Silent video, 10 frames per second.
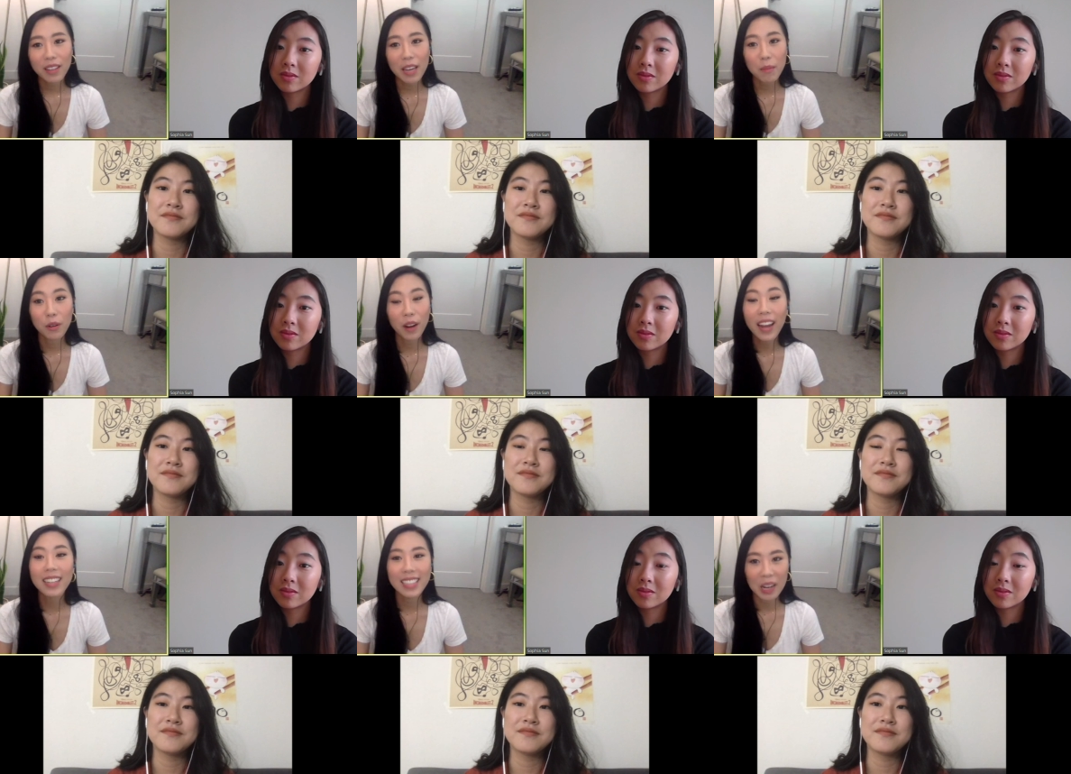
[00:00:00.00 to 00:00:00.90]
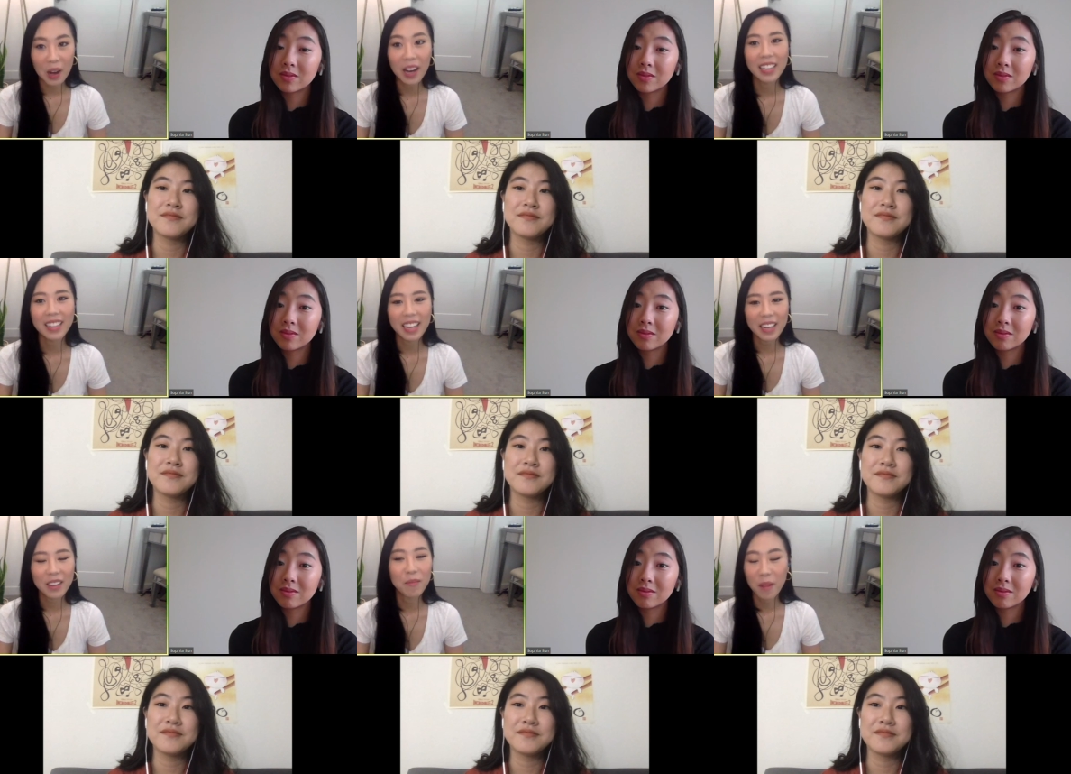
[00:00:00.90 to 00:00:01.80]
Speaker 1: like praying to God,
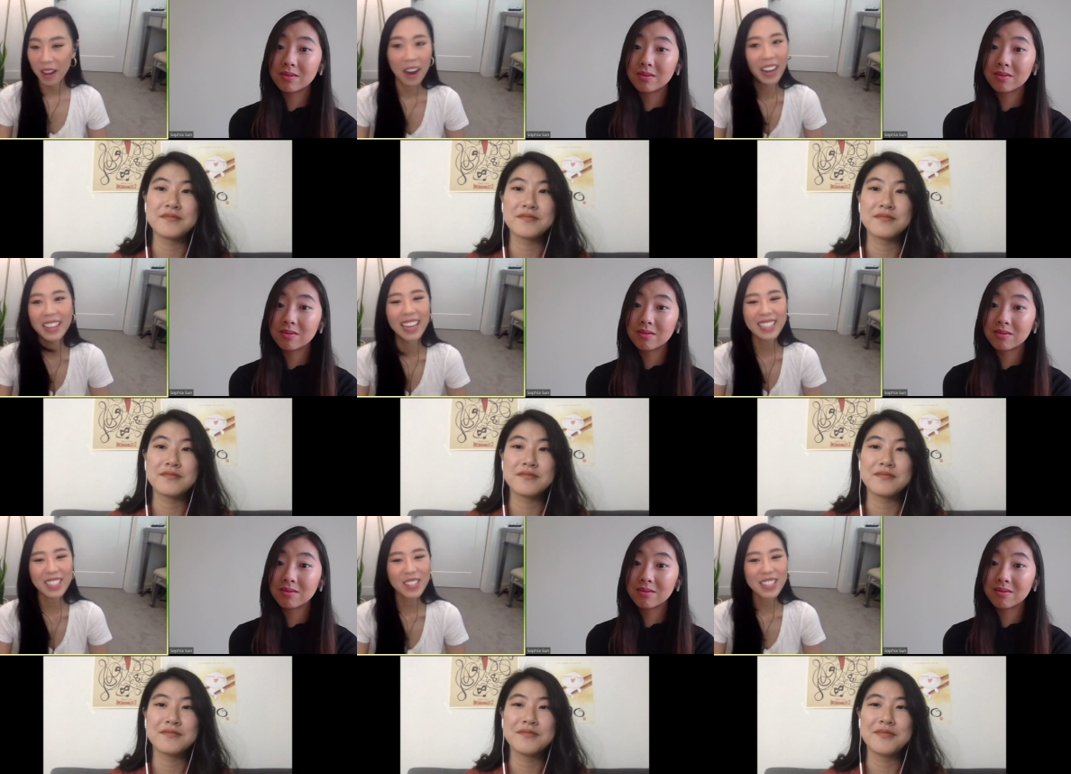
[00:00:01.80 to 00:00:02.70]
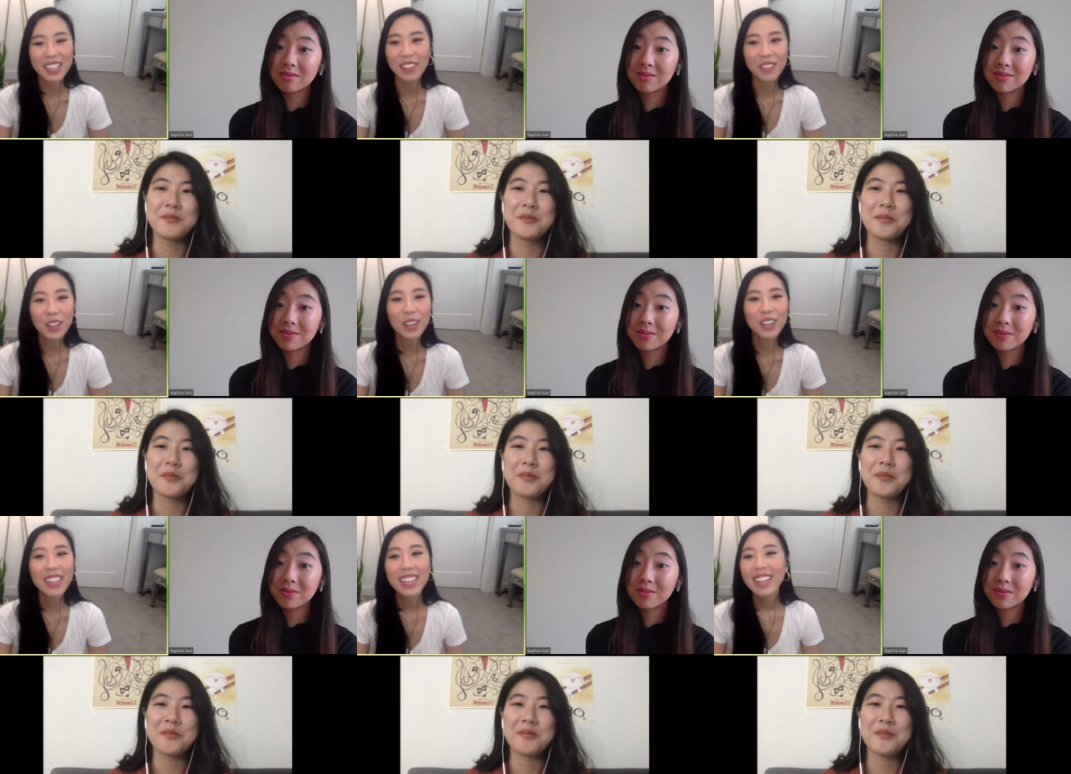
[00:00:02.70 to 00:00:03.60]
like, God, like just give
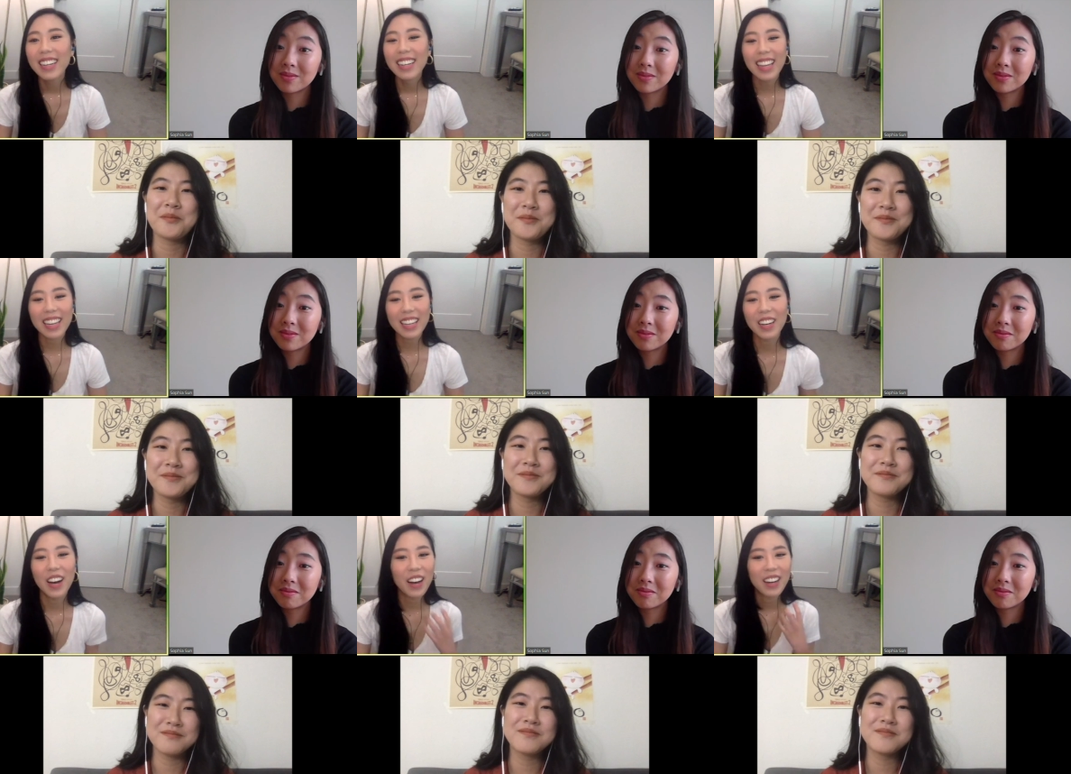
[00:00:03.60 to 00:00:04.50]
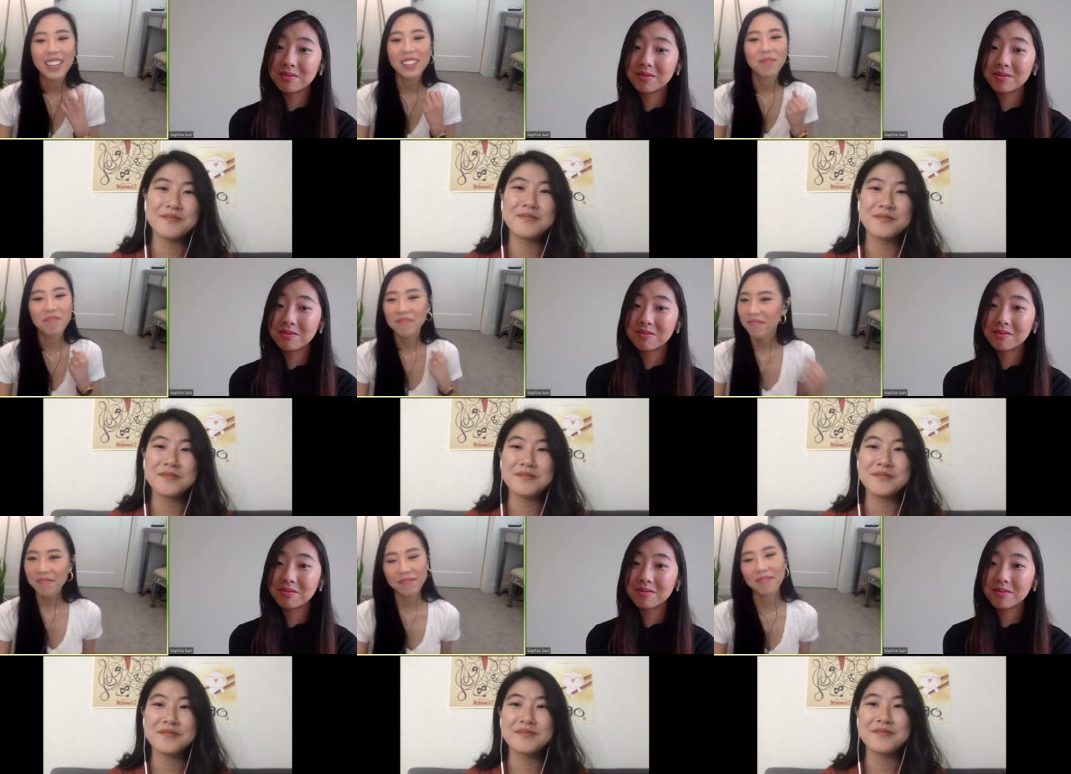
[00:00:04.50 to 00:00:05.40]
her like a
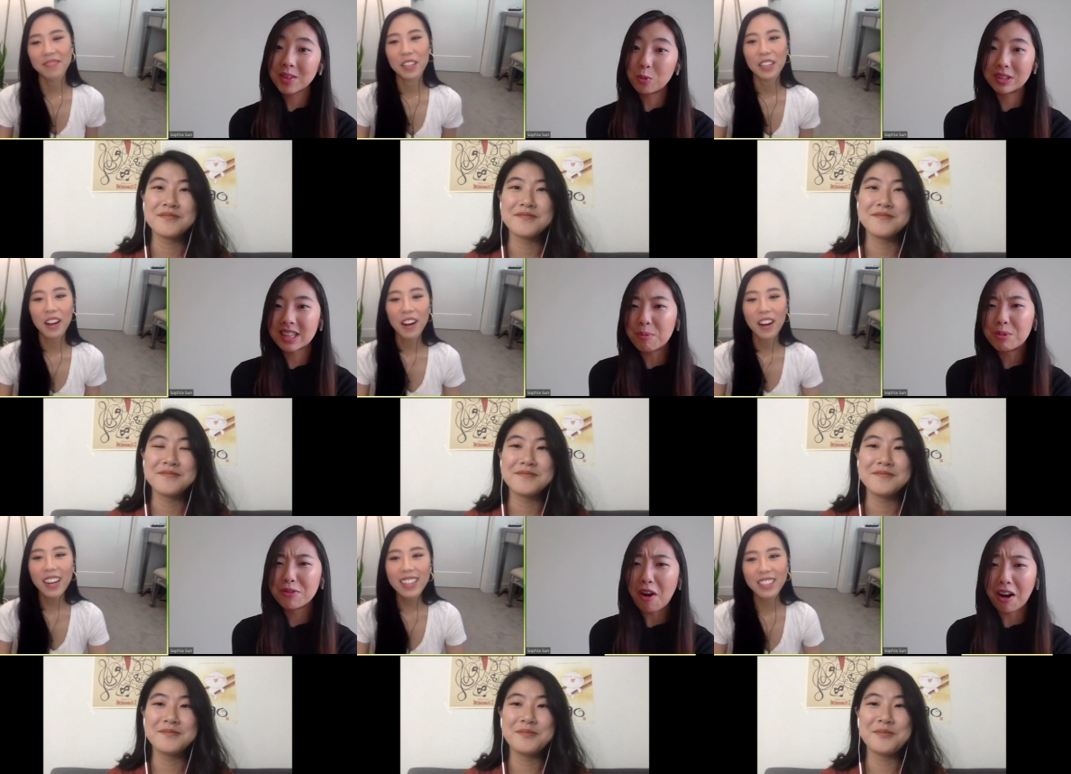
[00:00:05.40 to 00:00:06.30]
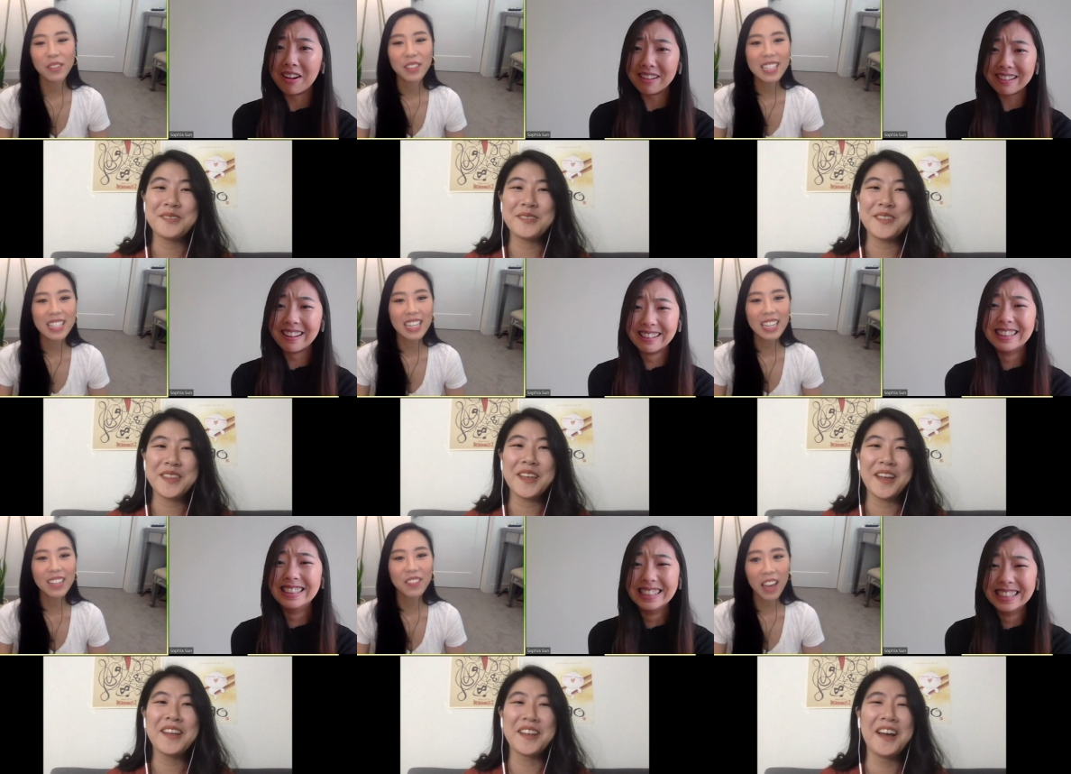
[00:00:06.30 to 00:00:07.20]
Speaker 2: good heart to
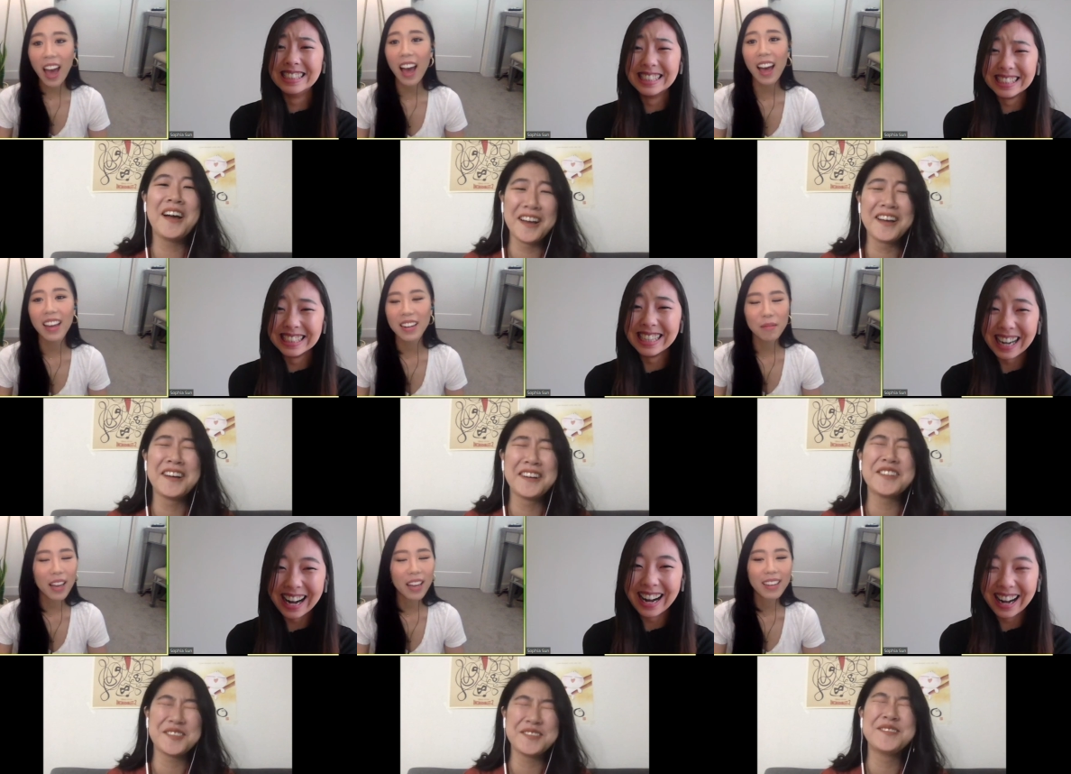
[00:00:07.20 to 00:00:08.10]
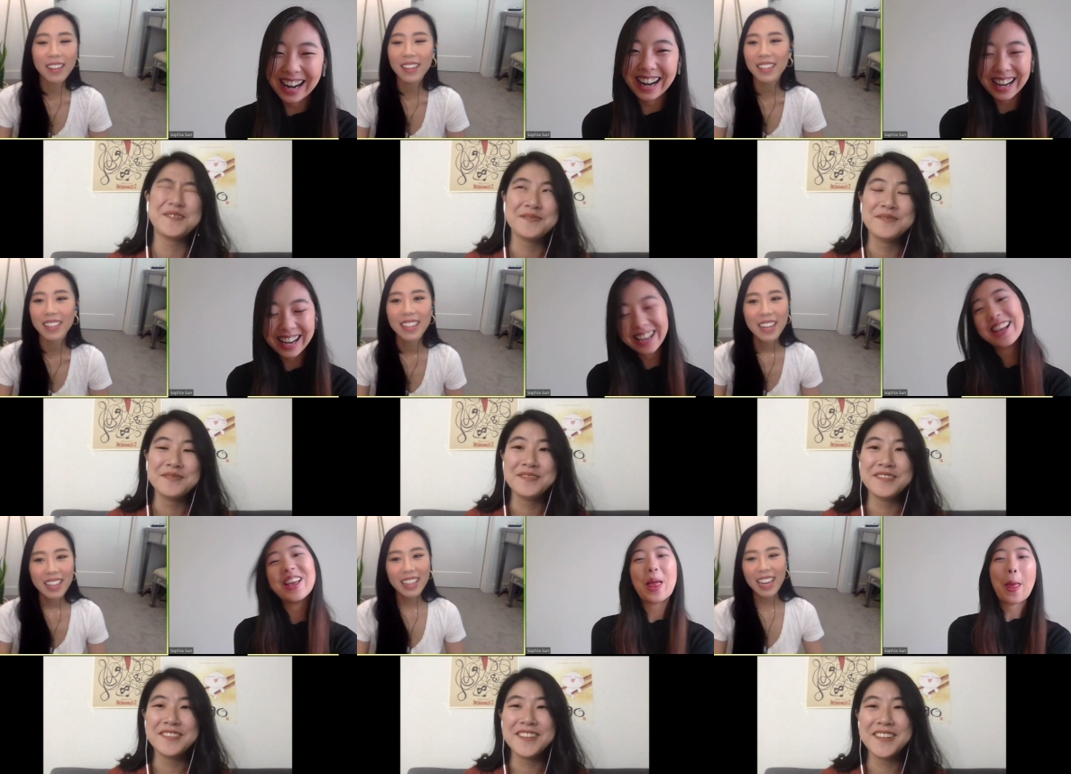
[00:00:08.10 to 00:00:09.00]
receive. Yeah. And I'm like, oh,
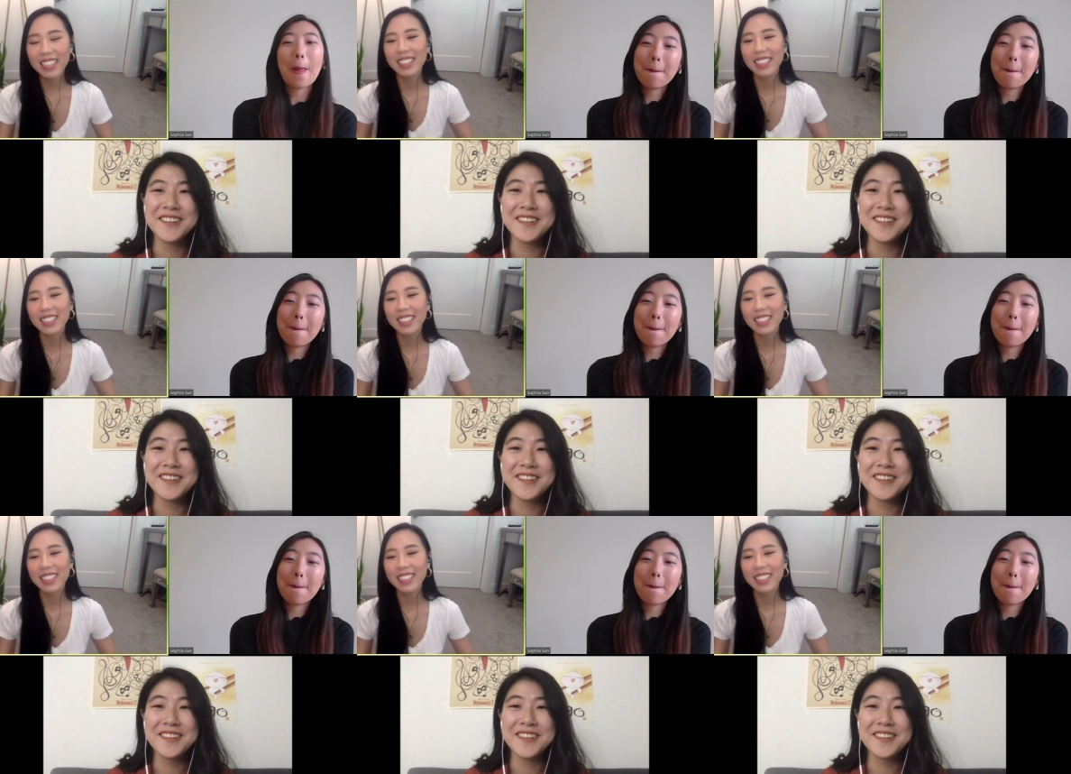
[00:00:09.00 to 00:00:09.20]
like